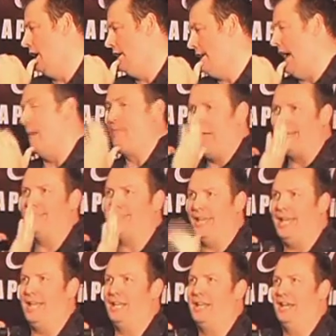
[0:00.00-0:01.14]
Yeah, I'm
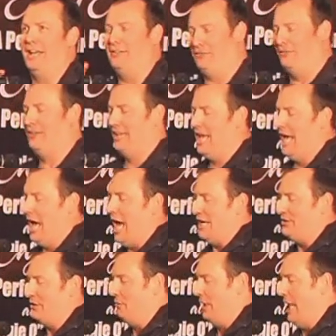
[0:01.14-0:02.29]
19. I
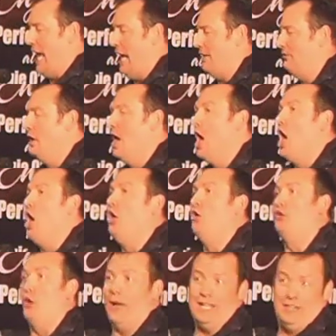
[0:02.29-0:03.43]
should relax.
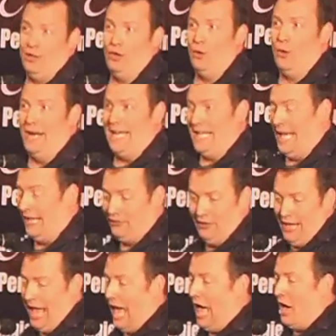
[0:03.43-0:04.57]
So I do, and he gets
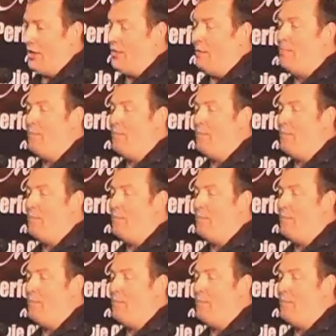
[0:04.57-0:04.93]
it out, and the